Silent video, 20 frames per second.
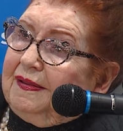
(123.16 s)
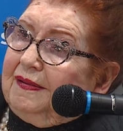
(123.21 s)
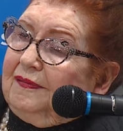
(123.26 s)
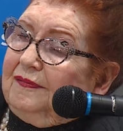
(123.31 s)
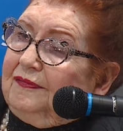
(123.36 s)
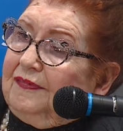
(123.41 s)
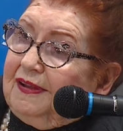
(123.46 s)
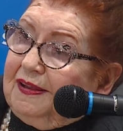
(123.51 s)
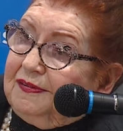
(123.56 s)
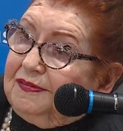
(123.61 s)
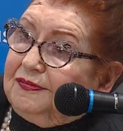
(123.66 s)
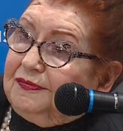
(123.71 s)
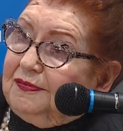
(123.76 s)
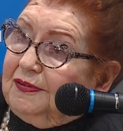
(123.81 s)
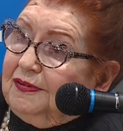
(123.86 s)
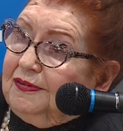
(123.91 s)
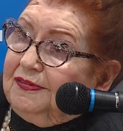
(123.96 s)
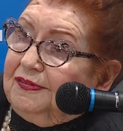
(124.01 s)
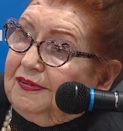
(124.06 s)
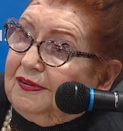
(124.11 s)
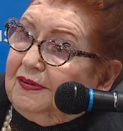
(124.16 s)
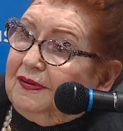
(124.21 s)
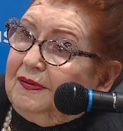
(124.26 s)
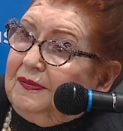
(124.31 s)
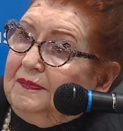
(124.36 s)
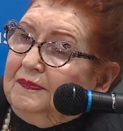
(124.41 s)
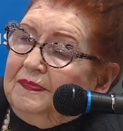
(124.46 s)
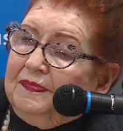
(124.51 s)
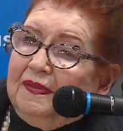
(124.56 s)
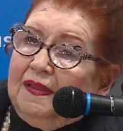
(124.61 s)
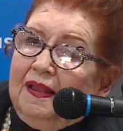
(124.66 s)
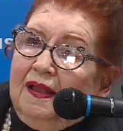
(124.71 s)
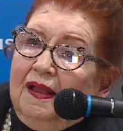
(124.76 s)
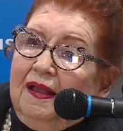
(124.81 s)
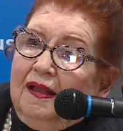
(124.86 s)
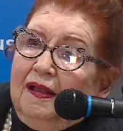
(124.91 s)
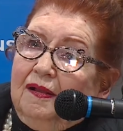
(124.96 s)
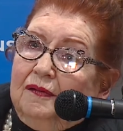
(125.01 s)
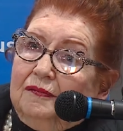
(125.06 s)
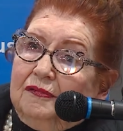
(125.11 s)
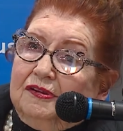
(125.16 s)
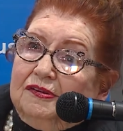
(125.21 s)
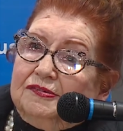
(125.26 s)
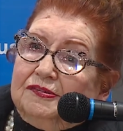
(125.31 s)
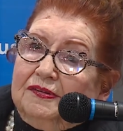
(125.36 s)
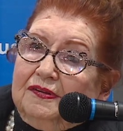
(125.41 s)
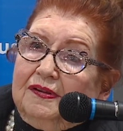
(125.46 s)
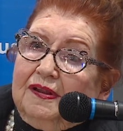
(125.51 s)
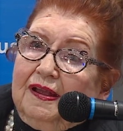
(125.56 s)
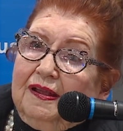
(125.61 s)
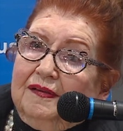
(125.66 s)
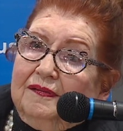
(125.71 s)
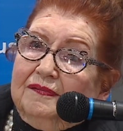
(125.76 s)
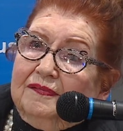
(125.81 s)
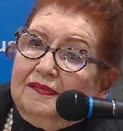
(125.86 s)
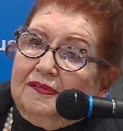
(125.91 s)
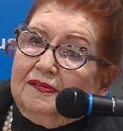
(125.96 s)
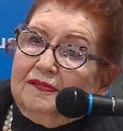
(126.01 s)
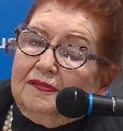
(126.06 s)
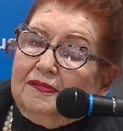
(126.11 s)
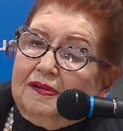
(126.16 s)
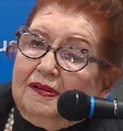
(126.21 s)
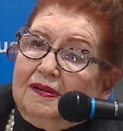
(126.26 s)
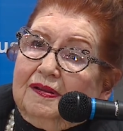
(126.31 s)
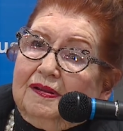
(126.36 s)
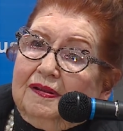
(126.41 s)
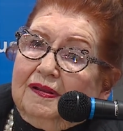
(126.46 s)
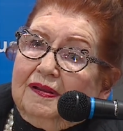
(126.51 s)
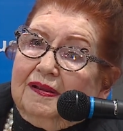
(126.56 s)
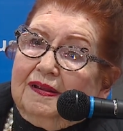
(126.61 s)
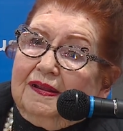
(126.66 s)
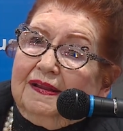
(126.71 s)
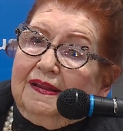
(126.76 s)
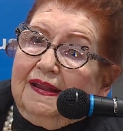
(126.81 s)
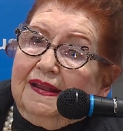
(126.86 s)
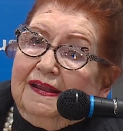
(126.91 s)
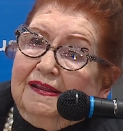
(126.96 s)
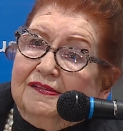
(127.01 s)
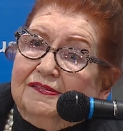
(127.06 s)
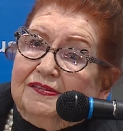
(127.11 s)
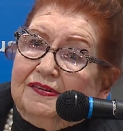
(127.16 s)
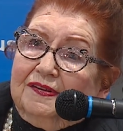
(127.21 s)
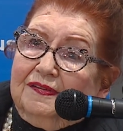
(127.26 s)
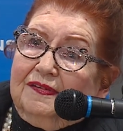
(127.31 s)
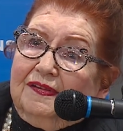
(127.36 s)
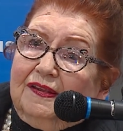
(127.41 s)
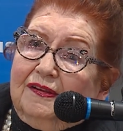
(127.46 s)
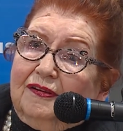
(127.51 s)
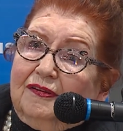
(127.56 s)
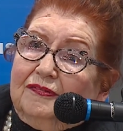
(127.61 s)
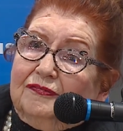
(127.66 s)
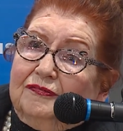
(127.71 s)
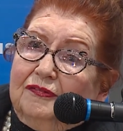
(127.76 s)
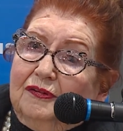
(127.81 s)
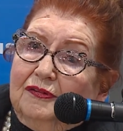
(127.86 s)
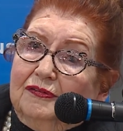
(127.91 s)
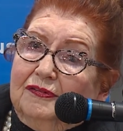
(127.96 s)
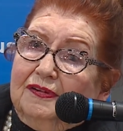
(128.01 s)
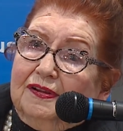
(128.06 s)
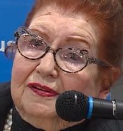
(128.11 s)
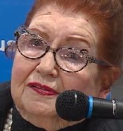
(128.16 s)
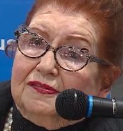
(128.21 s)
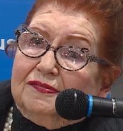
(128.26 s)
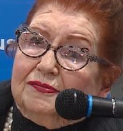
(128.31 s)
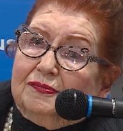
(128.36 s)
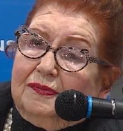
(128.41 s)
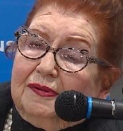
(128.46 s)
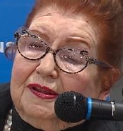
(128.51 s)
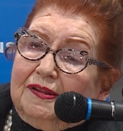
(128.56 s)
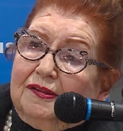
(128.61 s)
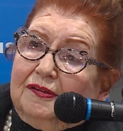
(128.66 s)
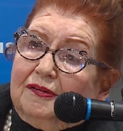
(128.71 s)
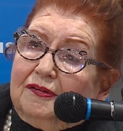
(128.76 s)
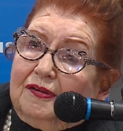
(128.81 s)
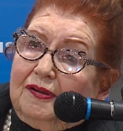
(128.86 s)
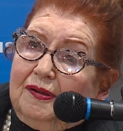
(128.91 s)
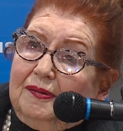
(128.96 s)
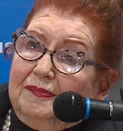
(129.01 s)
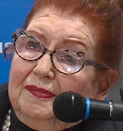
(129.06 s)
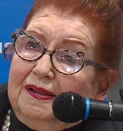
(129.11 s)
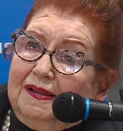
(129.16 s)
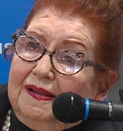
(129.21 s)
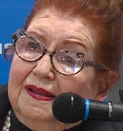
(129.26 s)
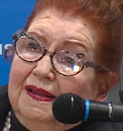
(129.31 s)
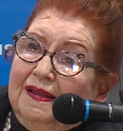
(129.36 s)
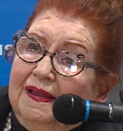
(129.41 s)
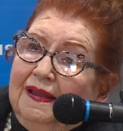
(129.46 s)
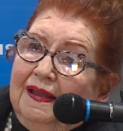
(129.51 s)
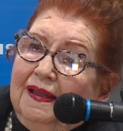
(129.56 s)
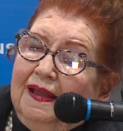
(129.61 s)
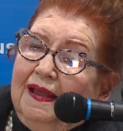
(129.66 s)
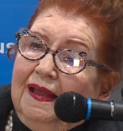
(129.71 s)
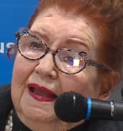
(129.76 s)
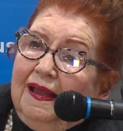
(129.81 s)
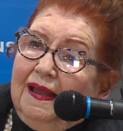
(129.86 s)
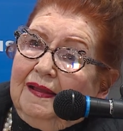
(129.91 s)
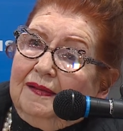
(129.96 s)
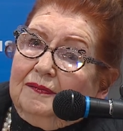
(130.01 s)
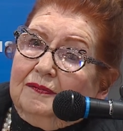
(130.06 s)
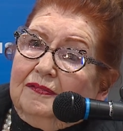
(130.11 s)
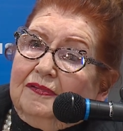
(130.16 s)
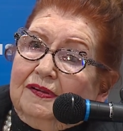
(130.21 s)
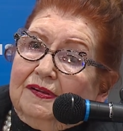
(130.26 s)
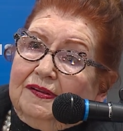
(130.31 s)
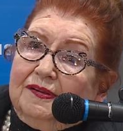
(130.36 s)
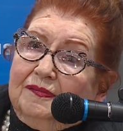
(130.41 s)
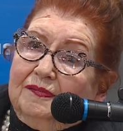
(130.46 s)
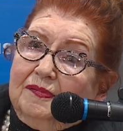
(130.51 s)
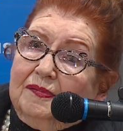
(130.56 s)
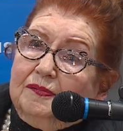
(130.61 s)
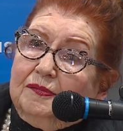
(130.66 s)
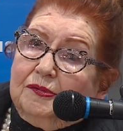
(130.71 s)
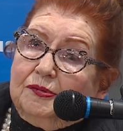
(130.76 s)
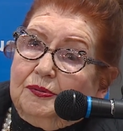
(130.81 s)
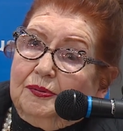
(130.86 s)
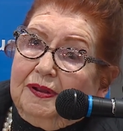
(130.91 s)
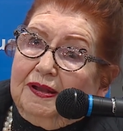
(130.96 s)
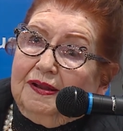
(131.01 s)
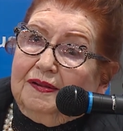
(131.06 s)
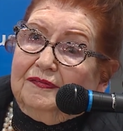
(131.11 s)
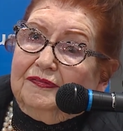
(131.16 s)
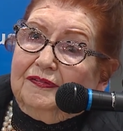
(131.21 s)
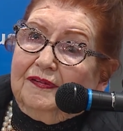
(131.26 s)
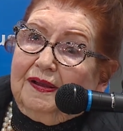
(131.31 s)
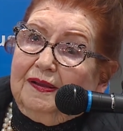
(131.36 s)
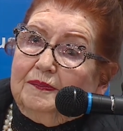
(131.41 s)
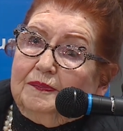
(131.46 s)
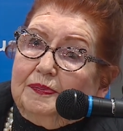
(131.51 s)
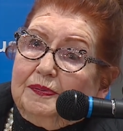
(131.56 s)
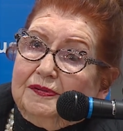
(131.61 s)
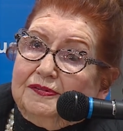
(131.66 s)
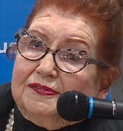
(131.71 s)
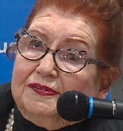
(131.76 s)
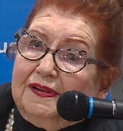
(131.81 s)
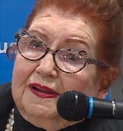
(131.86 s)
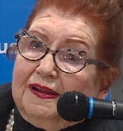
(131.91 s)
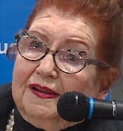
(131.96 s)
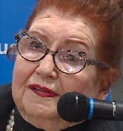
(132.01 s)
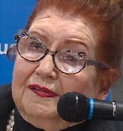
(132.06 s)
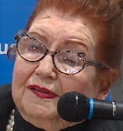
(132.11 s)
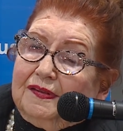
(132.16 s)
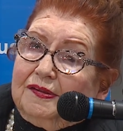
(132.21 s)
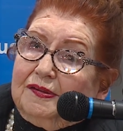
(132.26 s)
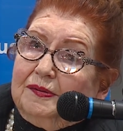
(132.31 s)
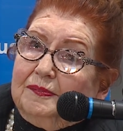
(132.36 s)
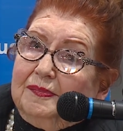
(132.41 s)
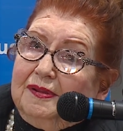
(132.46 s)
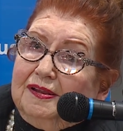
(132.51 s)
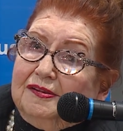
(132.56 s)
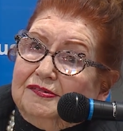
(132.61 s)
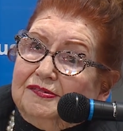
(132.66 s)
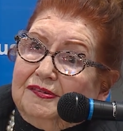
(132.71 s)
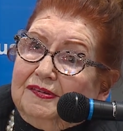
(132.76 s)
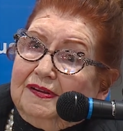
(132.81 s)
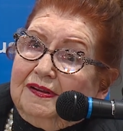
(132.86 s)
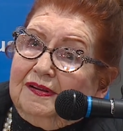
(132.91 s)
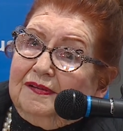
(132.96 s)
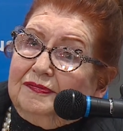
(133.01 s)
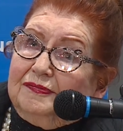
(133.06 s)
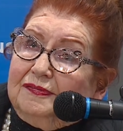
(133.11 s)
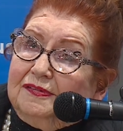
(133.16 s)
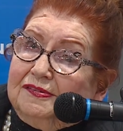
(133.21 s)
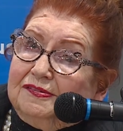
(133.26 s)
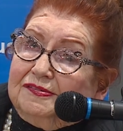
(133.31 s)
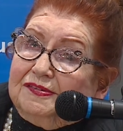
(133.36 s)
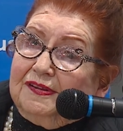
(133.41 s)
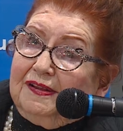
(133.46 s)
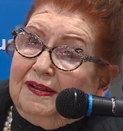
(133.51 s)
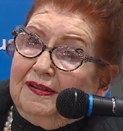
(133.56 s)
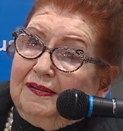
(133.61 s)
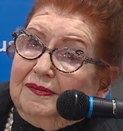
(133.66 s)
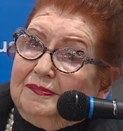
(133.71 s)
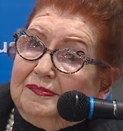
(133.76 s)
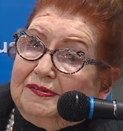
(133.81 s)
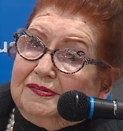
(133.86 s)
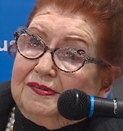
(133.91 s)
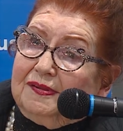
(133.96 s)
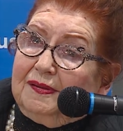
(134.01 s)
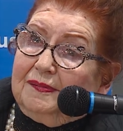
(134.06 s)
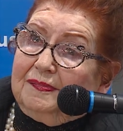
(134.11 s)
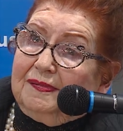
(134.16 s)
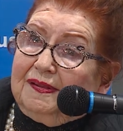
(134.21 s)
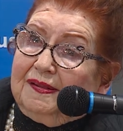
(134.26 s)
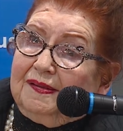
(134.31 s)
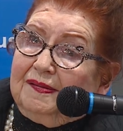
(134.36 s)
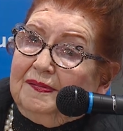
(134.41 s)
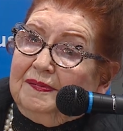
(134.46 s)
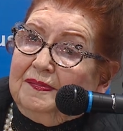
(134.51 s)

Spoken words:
and vice versa. We should have an agent there phone us when they're coming, and we're giving them 25% of the commission if we sell them something.